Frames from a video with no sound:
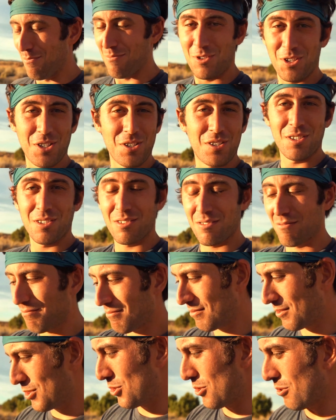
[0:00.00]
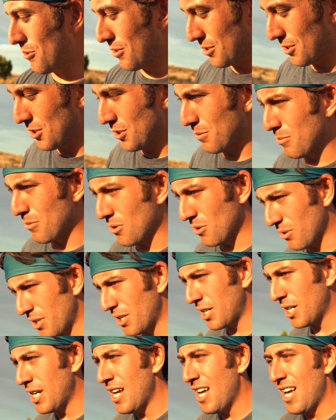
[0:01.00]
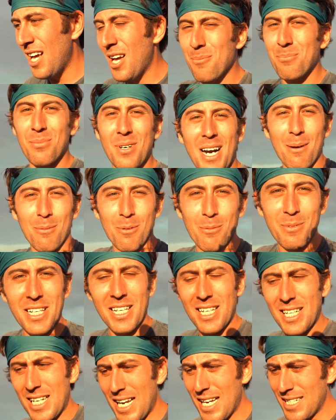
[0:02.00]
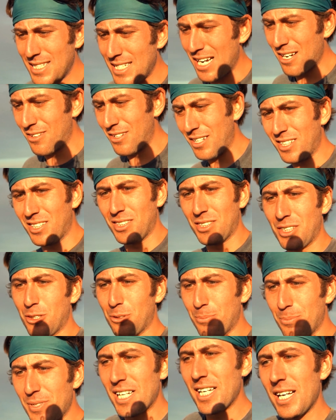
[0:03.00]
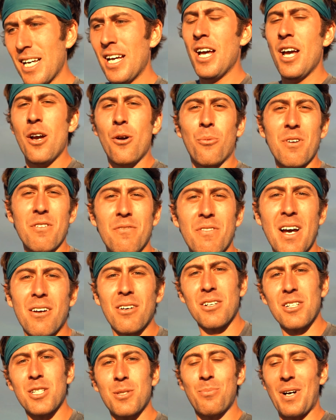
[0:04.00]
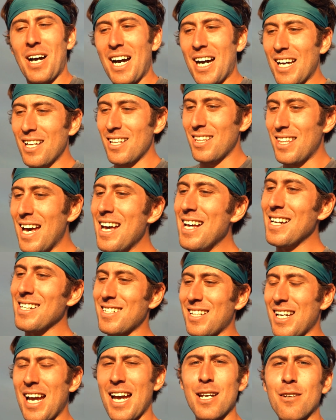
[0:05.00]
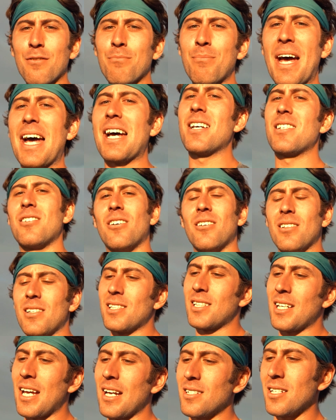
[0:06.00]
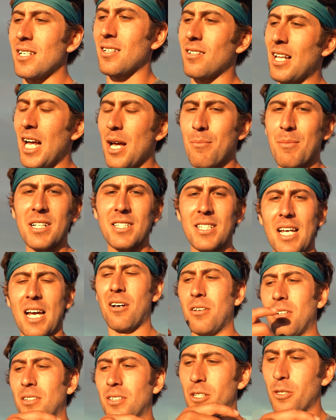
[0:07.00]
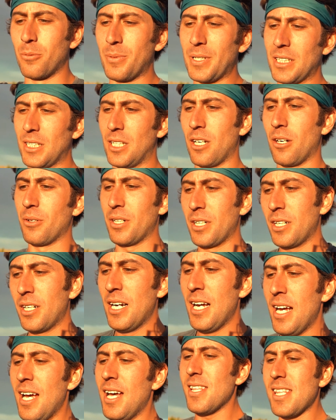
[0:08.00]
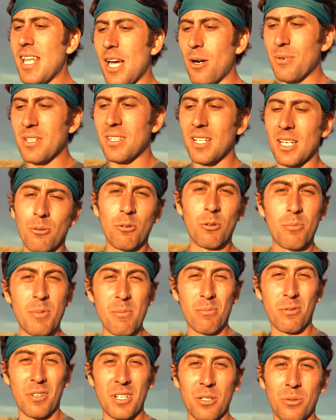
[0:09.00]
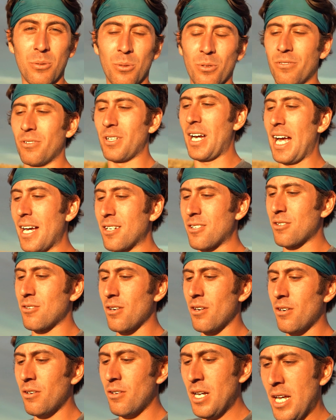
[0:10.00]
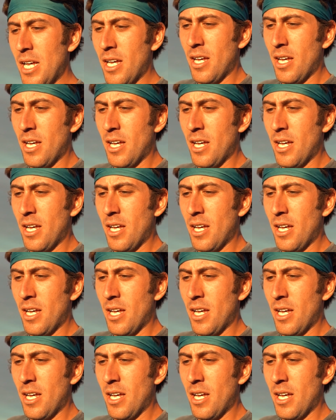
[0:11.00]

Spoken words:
Just shooting some more. Probably gonna head down in a little bit. We found a spot that's kind of past all the sketchy climbing, down a little bit lower, that we think would be pretty cool for Astro.